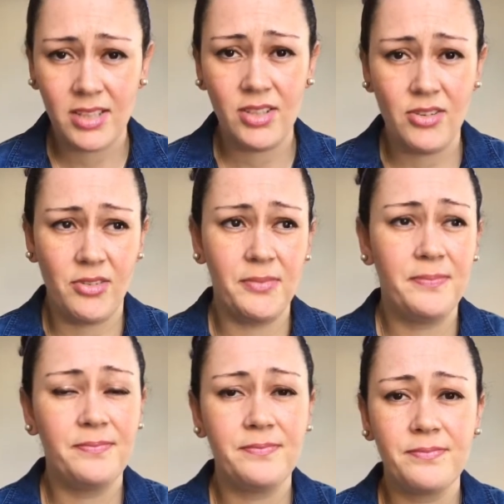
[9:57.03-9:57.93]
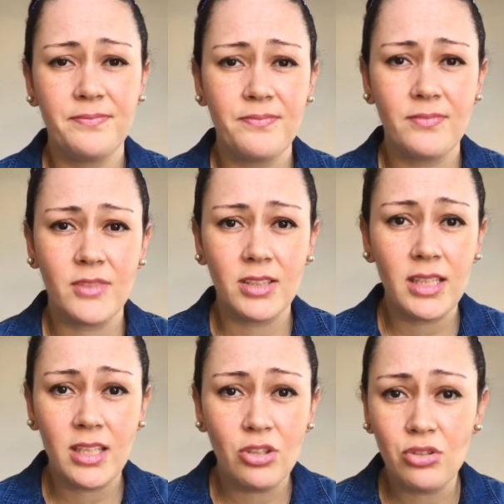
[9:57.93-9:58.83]
you know. Not
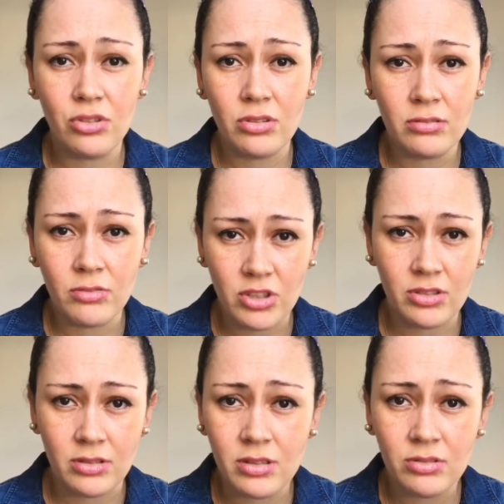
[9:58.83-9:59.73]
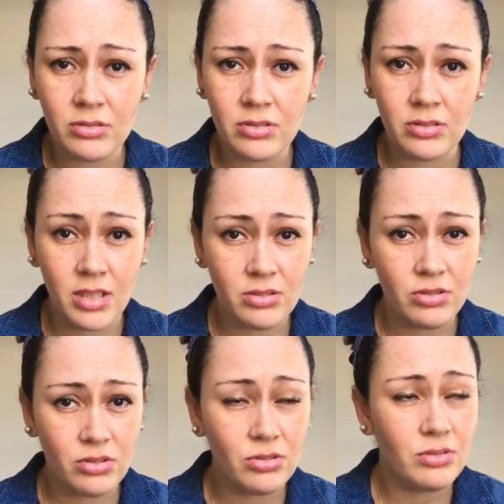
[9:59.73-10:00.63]
that you shouldn't watch the news, yes you
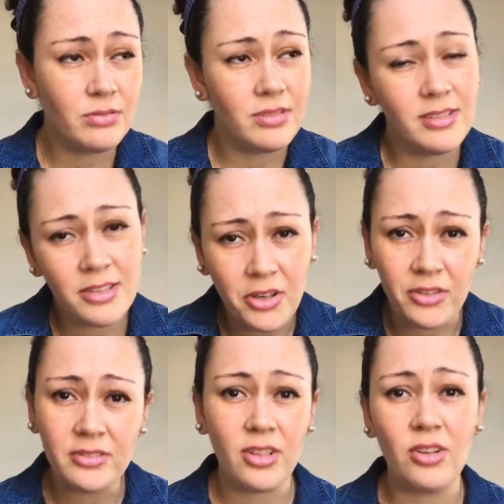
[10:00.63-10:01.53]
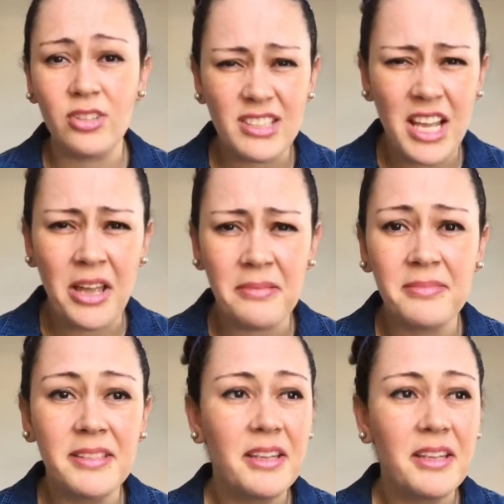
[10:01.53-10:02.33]
should, you know, all the time.